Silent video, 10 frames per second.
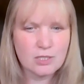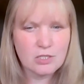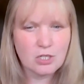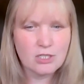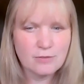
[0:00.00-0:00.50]
you
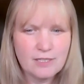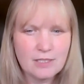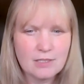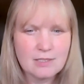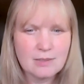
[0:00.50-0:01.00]
could start to
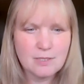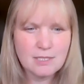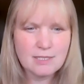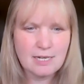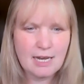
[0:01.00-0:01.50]
feel some
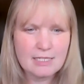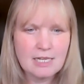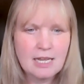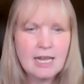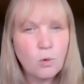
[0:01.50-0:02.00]

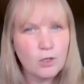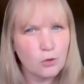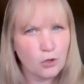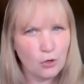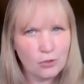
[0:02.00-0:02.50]
disconnect in what
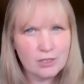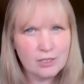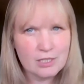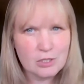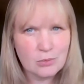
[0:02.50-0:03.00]
you're
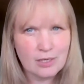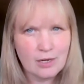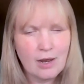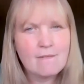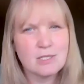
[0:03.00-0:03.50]
currently
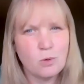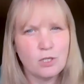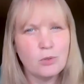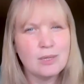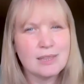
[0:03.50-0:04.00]
doing versus
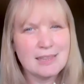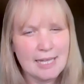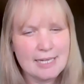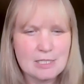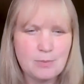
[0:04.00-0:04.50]
what you would
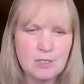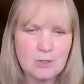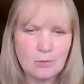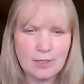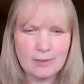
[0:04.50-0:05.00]
like to
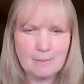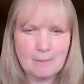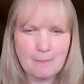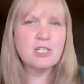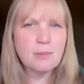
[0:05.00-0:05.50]
be doing.
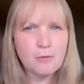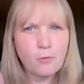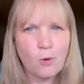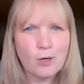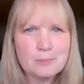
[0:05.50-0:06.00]
Question
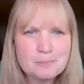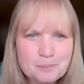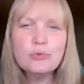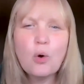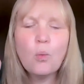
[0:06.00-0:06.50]
number 4, do
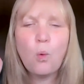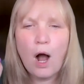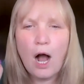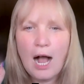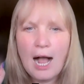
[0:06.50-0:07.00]
you know
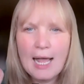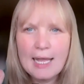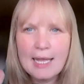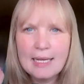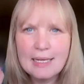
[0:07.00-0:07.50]

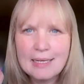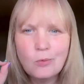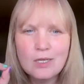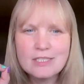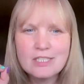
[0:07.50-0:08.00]
why
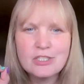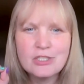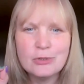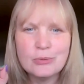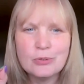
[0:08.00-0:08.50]
you want to
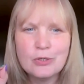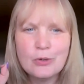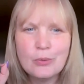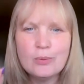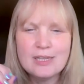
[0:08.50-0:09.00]
do
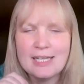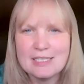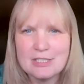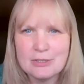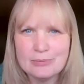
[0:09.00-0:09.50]
what you would
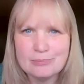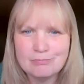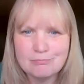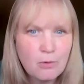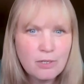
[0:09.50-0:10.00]
like to do?
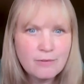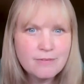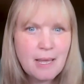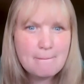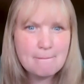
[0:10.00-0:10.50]

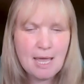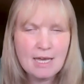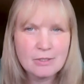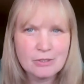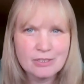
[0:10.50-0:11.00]
Motives
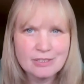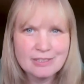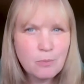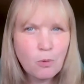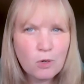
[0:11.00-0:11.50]
matter.
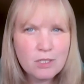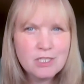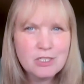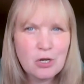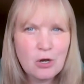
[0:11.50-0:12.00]
It's
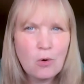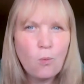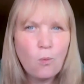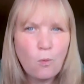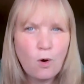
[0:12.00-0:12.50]
important to
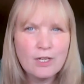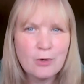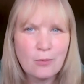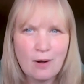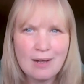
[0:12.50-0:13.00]
know
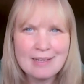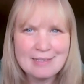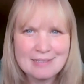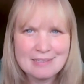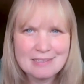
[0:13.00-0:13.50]
what your
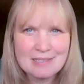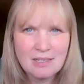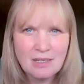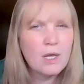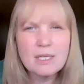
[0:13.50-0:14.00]
why is.
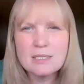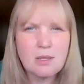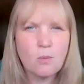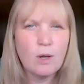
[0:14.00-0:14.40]
What